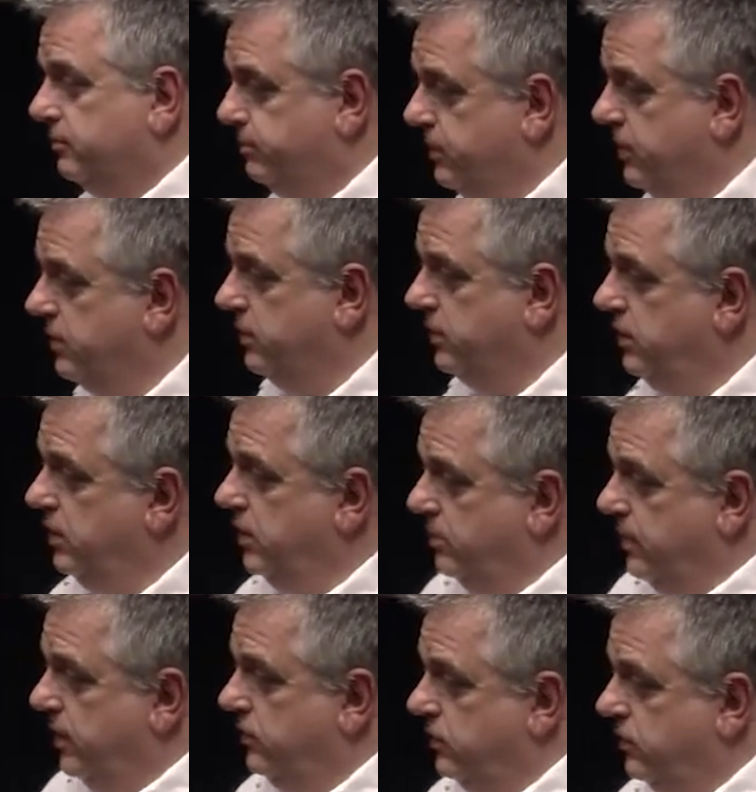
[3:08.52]
But,
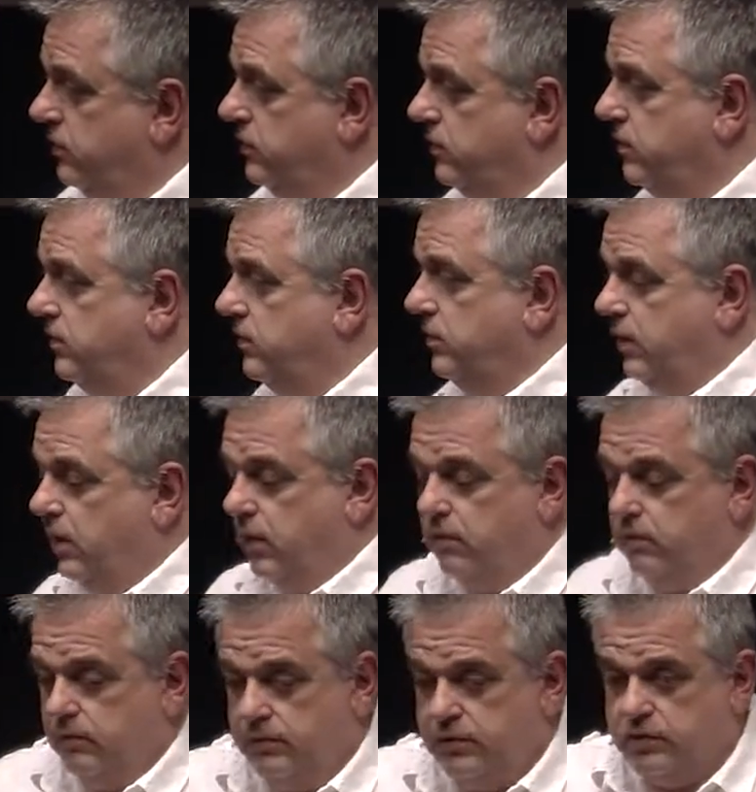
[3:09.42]
most of us
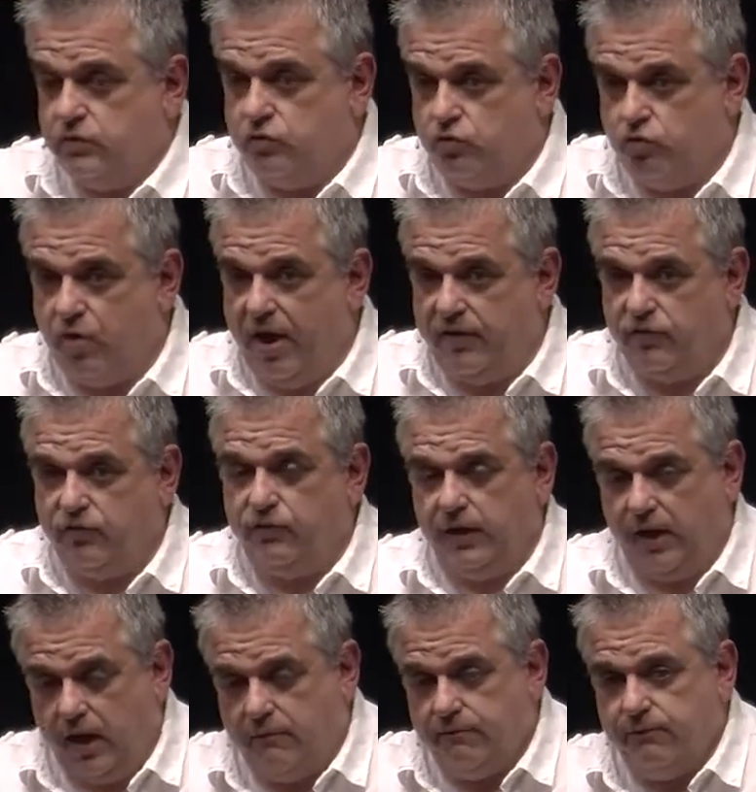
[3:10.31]
are, we just dress
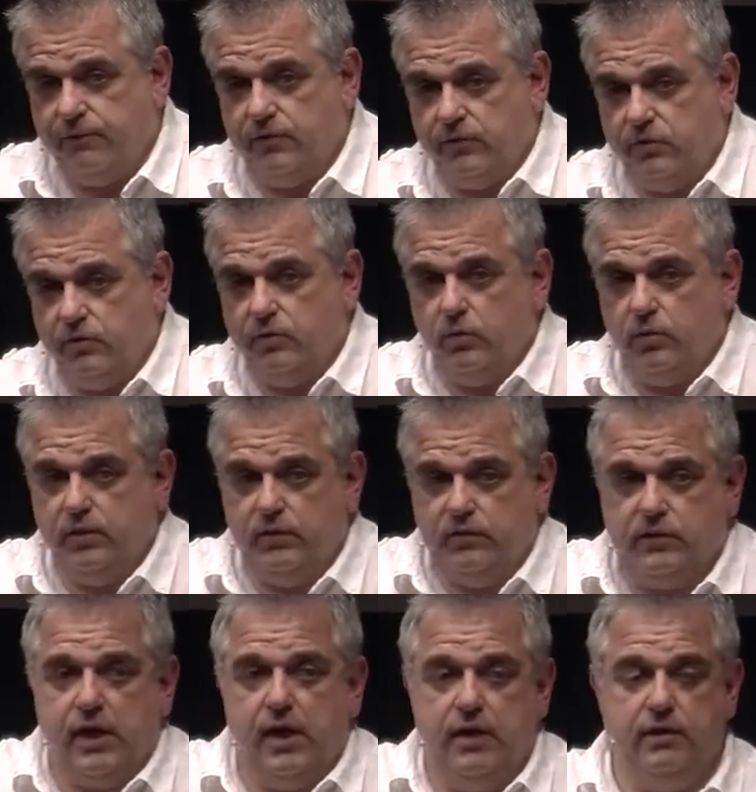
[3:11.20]
for comfort and all
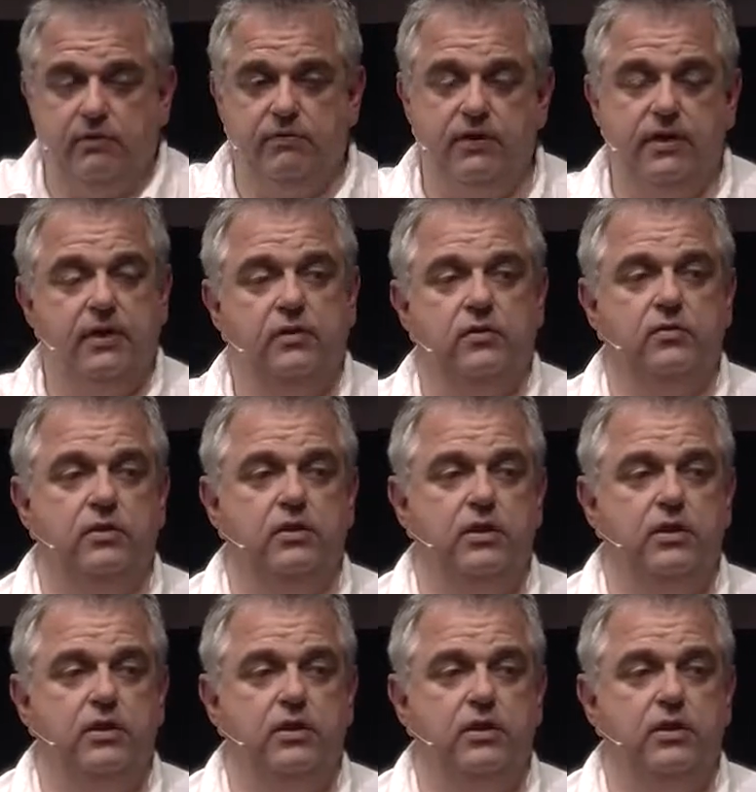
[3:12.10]
these kind of things.